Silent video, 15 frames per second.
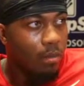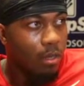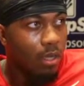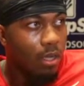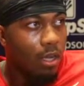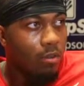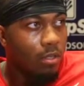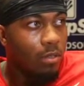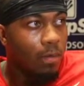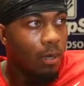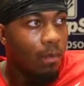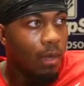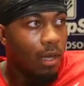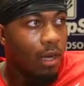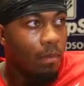I mean, that was in
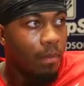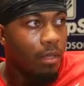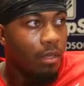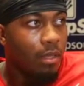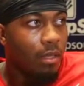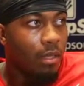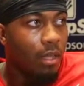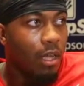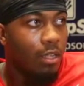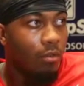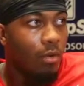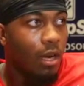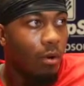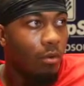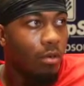my mind. I mean,
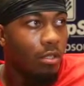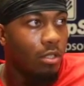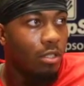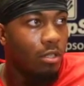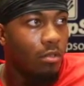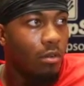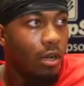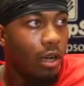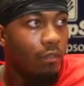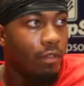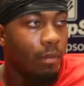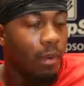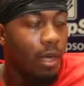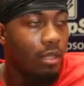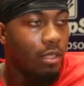that's what I wanted to do off
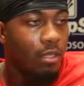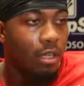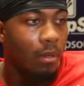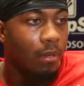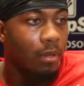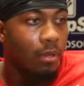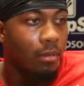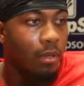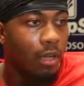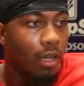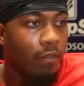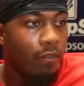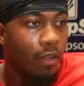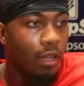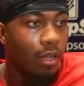the bat, just come in and play.
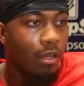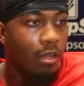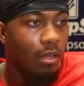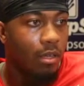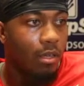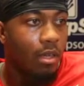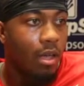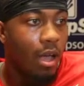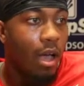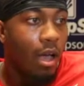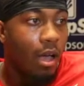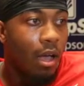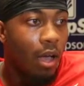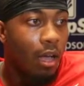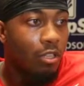I feel like
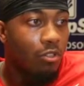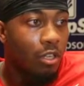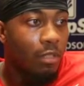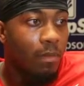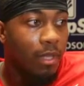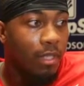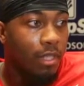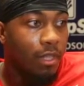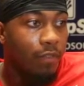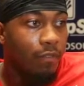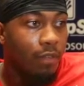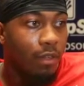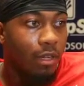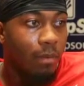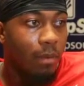I trust
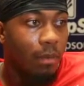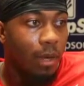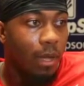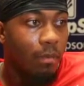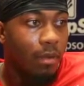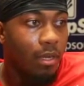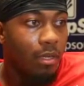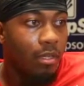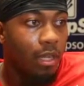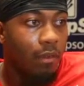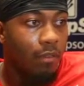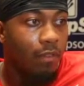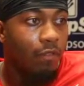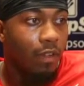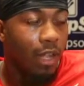myself. I mean, my abilities, I
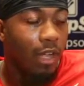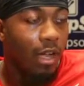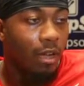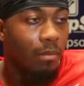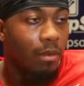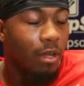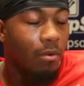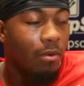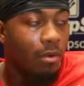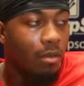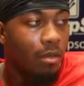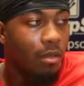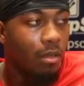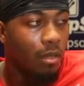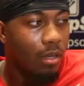feel like I could play
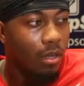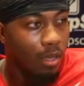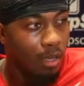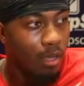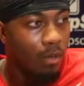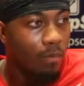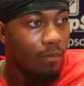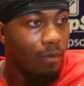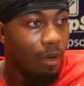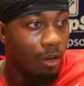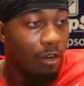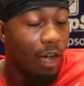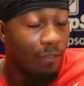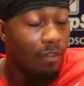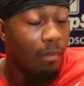
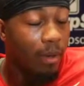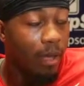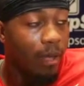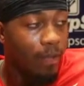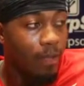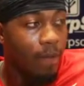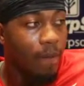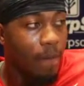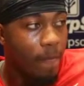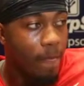off the bat, yeah.